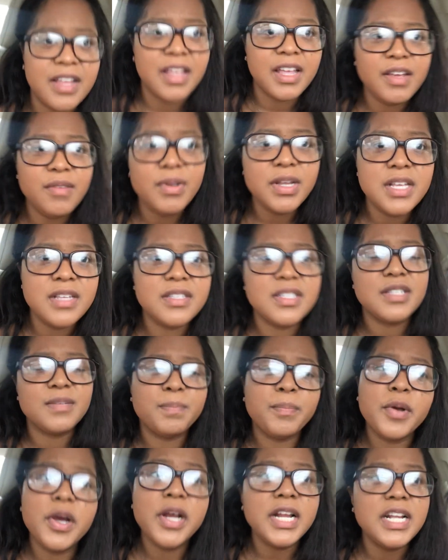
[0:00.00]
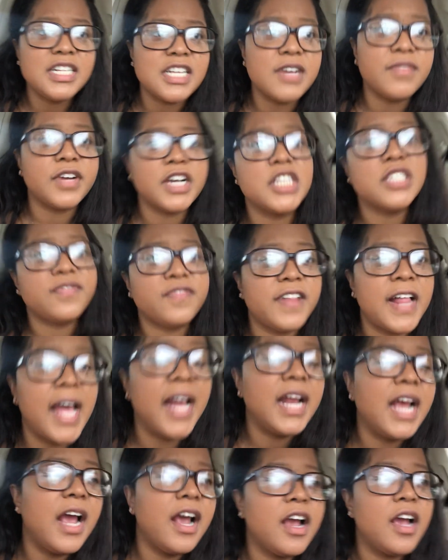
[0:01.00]
it was pretty diverse.
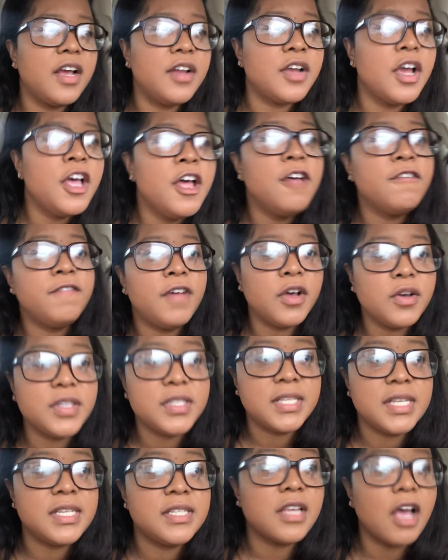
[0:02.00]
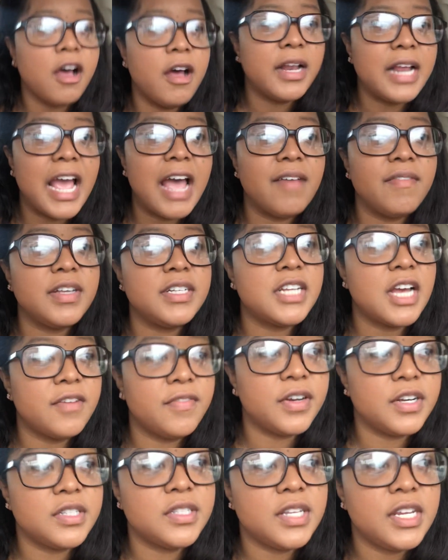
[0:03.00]
Flatiron focuses on having
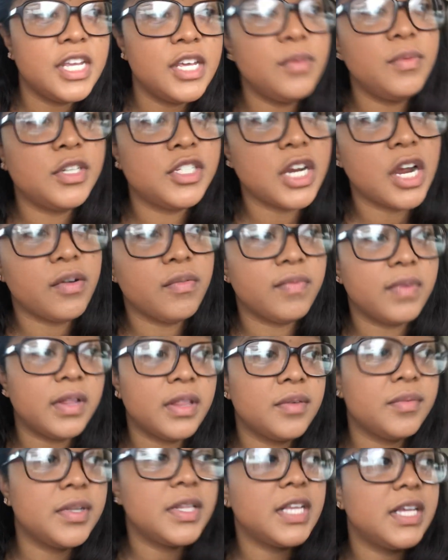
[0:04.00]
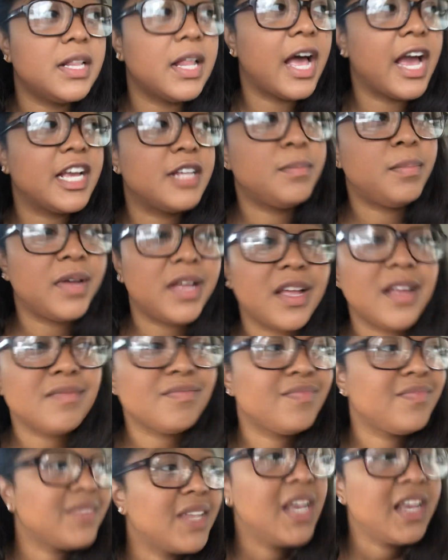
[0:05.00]
diversity, which I really, really like, but
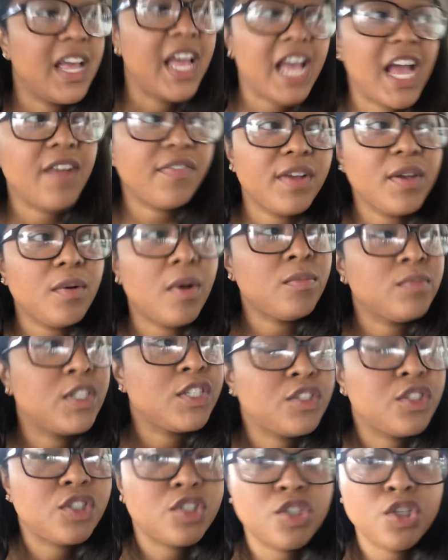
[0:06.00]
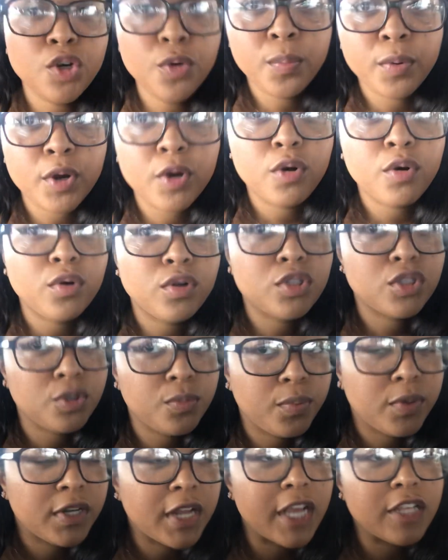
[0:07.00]
everyone was super cool,
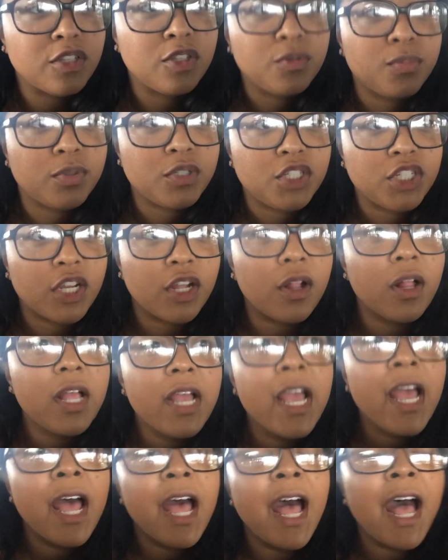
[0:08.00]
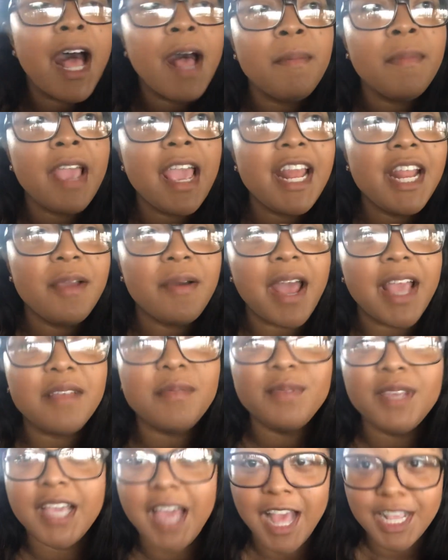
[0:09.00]
super nice, super chill.
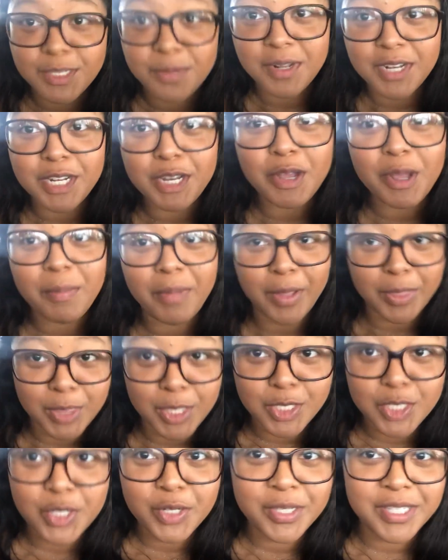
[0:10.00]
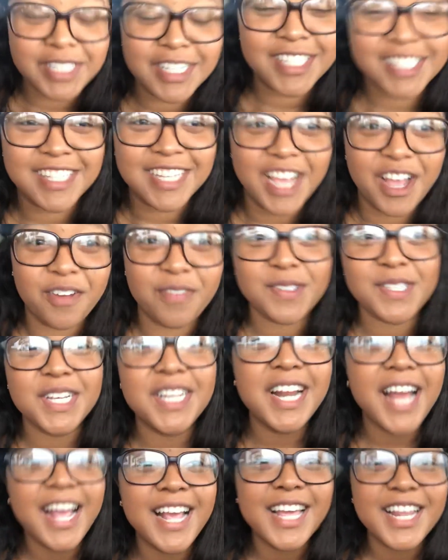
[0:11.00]
Anyway, you guys want to know about the juicy stuff.
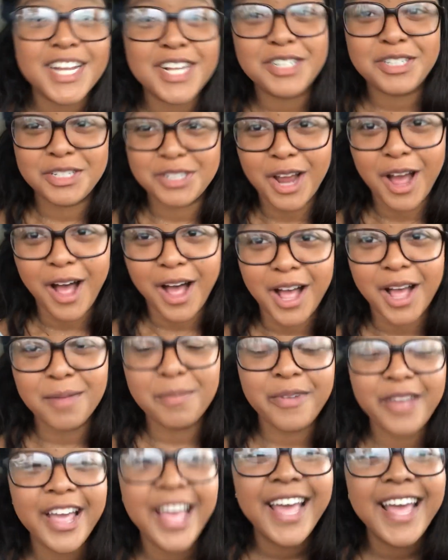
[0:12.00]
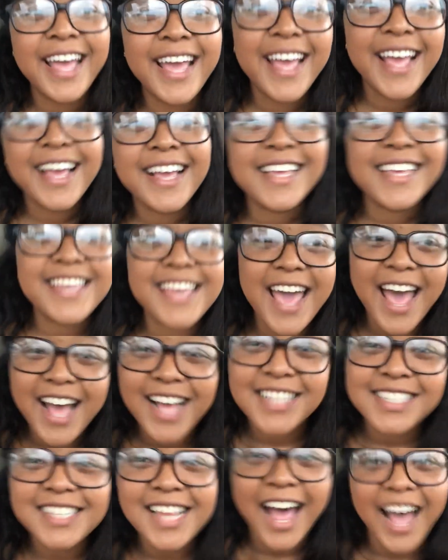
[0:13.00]
Did I get a job?
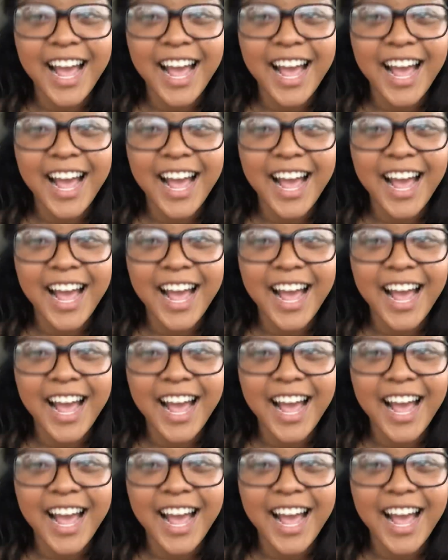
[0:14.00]
Yes,